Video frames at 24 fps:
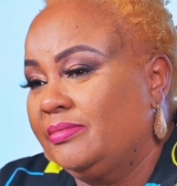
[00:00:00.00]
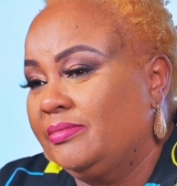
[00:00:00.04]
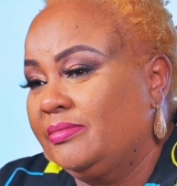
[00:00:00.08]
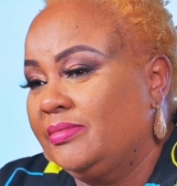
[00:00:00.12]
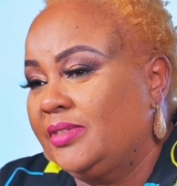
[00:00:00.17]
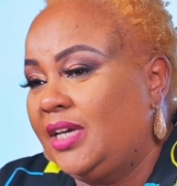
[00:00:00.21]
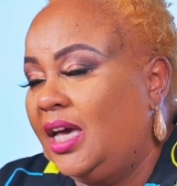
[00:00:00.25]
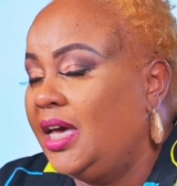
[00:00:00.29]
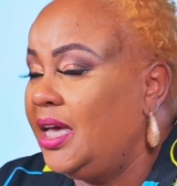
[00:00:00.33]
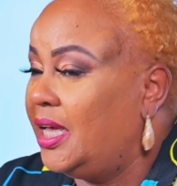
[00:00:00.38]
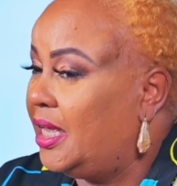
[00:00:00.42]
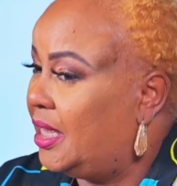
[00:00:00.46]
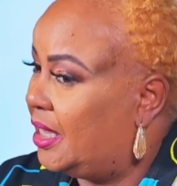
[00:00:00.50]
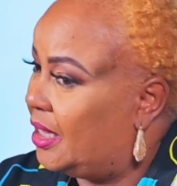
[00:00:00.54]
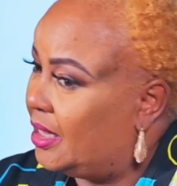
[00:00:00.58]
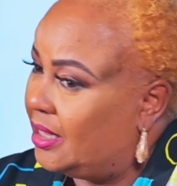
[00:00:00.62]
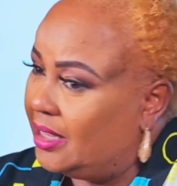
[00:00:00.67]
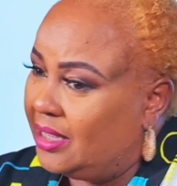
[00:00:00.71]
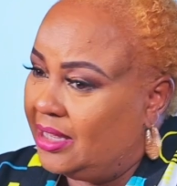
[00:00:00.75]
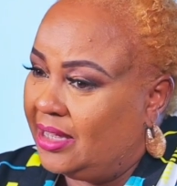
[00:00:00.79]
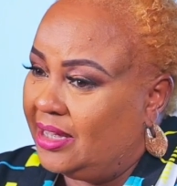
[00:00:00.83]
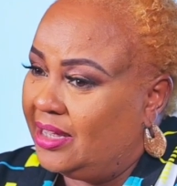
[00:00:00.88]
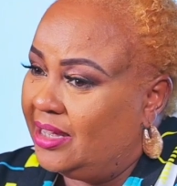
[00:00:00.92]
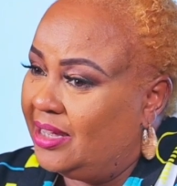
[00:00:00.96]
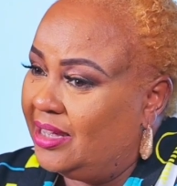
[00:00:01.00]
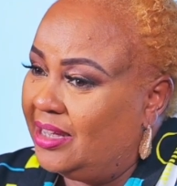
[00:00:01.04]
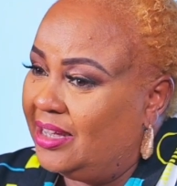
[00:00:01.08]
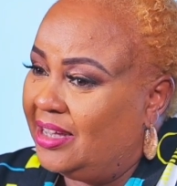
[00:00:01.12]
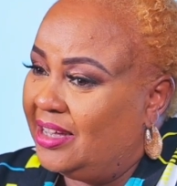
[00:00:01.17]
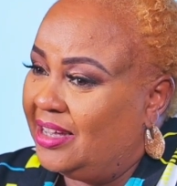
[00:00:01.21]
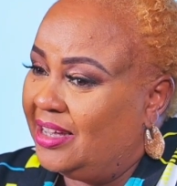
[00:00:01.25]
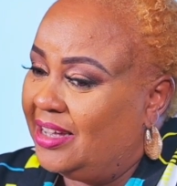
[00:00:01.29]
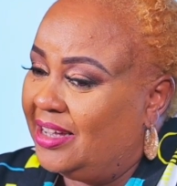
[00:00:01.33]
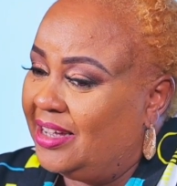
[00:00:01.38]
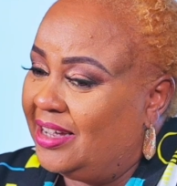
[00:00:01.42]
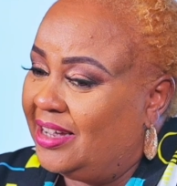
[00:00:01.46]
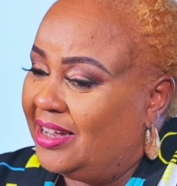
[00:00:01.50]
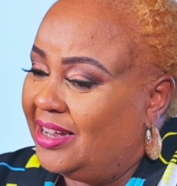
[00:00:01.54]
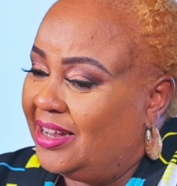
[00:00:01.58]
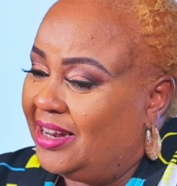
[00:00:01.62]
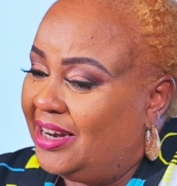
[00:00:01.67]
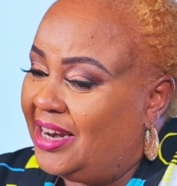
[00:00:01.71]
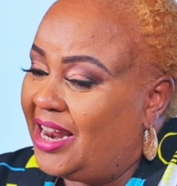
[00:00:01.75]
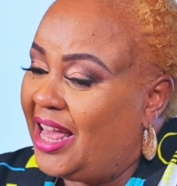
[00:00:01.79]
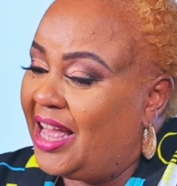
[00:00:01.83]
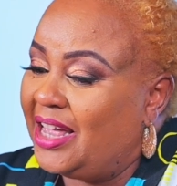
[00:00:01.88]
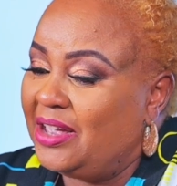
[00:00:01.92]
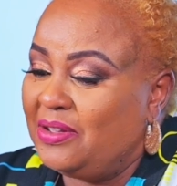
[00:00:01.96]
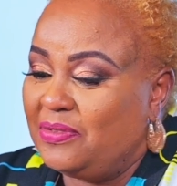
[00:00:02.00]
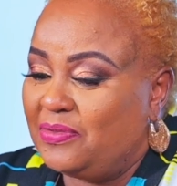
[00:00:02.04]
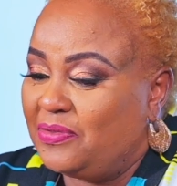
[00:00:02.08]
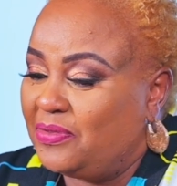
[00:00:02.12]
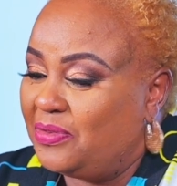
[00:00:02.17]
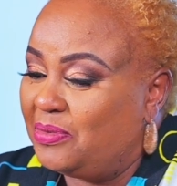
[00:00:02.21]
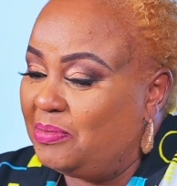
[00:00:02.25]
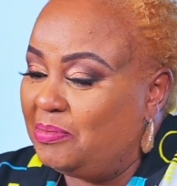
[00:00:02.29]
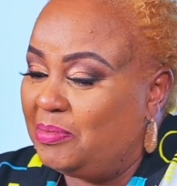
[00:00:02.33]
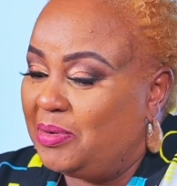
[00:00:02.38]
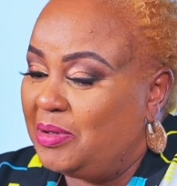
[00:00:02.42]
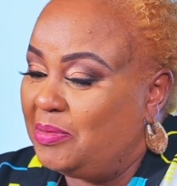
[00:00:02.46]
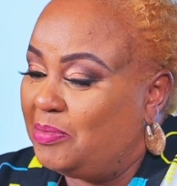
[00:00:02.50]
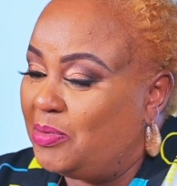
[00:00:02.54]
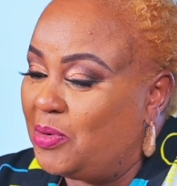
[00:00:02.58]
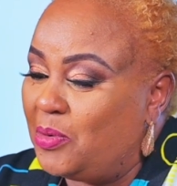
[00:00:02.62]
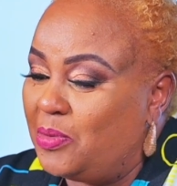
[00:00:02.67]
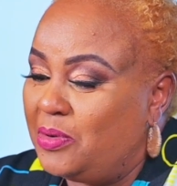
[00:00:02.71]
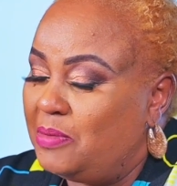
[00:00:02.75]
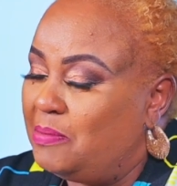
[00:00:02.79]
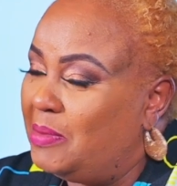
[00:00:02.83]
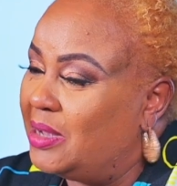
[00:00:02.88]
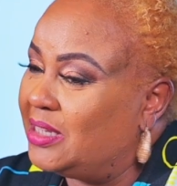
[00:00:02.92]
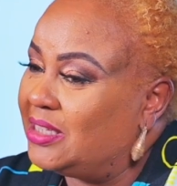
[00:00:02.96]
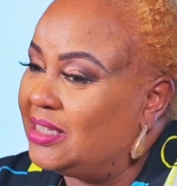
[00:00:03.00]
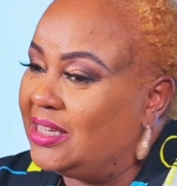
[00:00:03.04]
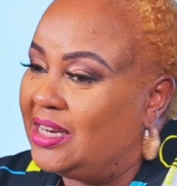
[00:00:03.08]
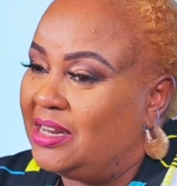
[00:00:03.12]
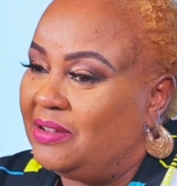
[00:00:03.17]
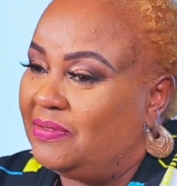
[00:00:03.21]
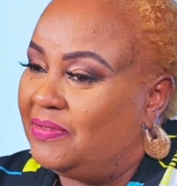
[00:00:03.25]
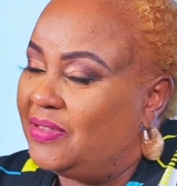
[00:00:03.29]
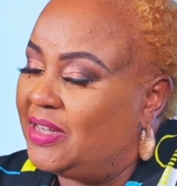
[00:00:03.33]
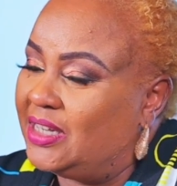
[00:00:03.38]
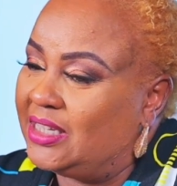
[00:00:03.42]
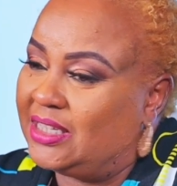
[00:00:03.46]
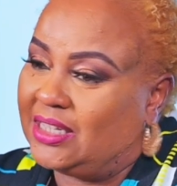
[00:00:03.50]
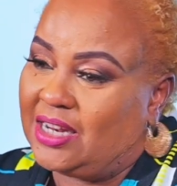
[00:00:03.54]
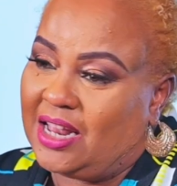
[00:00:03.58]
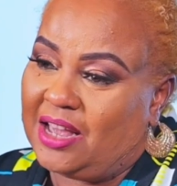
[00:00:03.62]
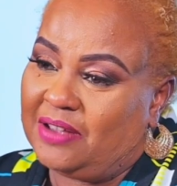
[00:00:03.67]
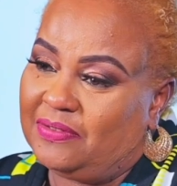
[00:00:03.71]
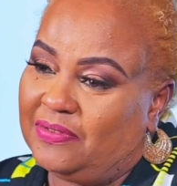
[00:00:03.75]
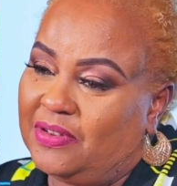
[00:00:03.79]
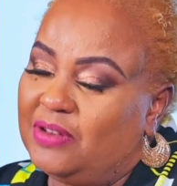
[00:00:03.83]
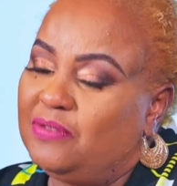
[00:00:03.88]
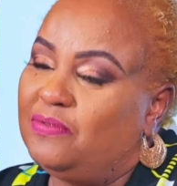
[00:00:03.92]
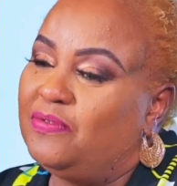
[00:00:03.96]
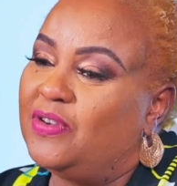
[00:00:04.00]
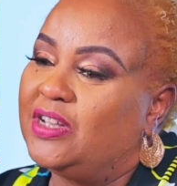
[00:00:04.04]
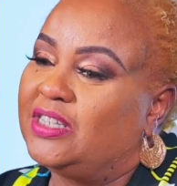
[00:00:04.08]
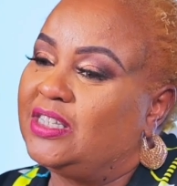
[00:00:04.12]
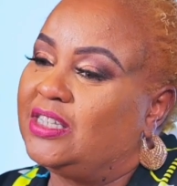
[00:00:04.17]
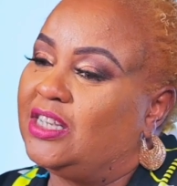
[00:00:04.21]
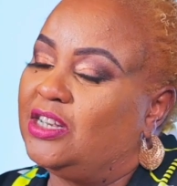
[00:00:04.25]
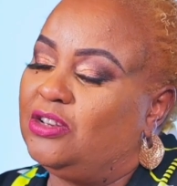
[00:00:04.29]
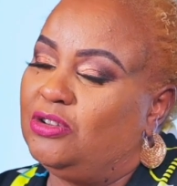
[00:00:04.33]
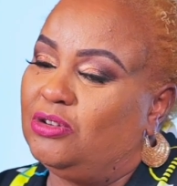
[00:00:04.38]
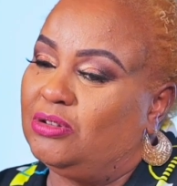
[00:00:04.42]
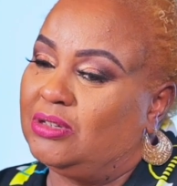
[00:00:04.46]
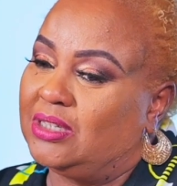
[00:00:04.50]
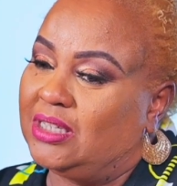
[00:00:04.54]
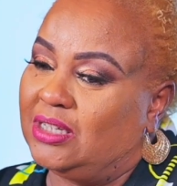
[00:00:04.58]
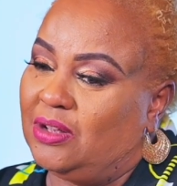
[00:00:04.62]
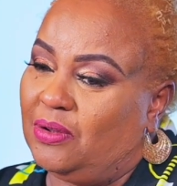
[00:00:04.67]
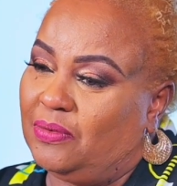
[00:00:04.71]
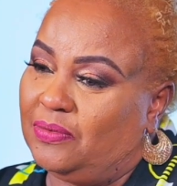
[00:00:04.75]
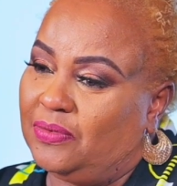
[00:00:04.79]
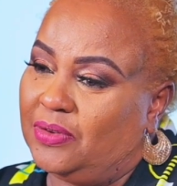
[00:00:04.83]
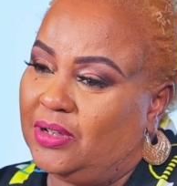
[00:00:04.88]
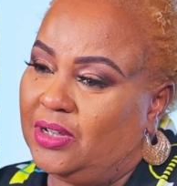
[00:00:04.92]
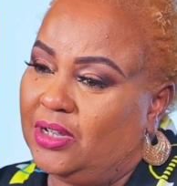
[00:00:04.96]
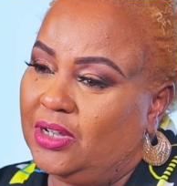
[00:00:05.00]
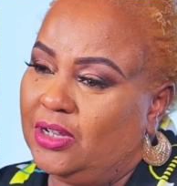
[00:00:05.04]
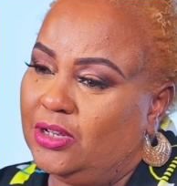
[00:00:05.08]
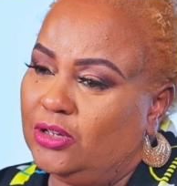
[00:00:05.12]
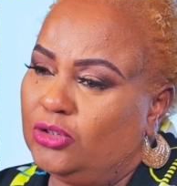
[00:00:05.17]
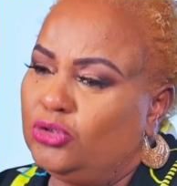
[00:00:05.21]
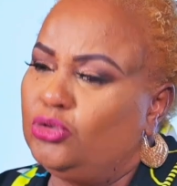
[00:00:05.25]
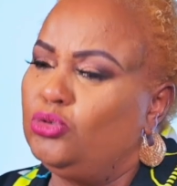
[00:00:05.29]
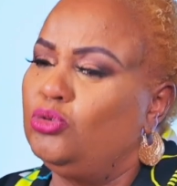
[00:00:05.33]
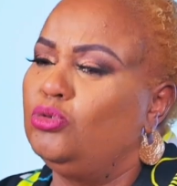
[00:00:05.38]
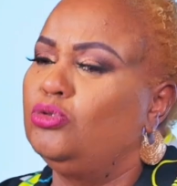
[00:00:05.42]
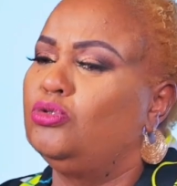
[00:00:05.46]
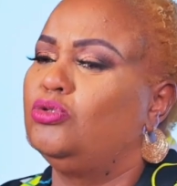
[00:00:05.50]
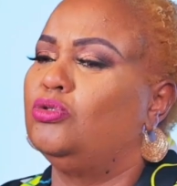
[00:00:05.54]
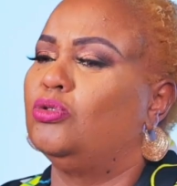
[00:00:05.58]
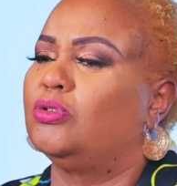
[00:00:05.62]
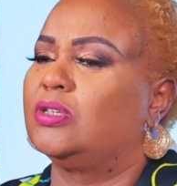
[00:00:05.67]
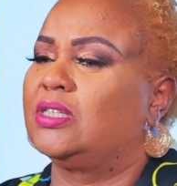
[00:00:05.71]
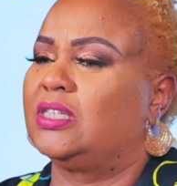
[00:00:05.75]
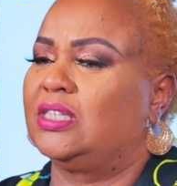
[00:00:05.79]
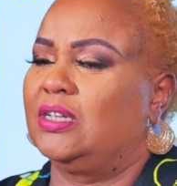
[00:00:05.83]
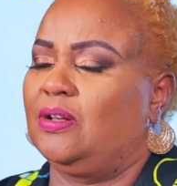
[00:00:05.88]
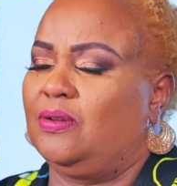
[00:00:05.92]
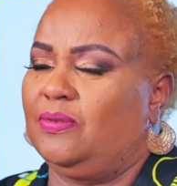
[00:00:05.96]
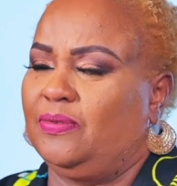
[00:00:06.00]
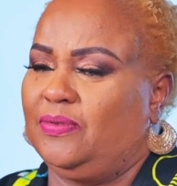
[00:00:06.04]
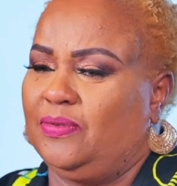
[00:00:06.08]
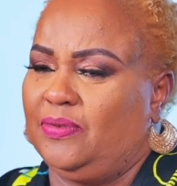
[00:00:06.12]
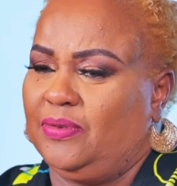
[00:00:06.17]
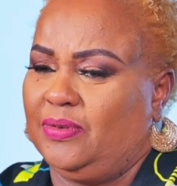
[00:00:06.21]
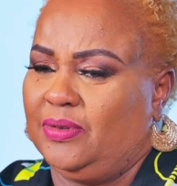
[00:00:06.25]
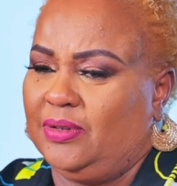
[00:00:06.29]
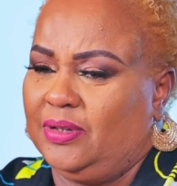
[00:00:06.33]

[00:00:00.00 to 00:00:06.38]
Hey, life, people, we must live this life. Invest in yourself. Choose yourself.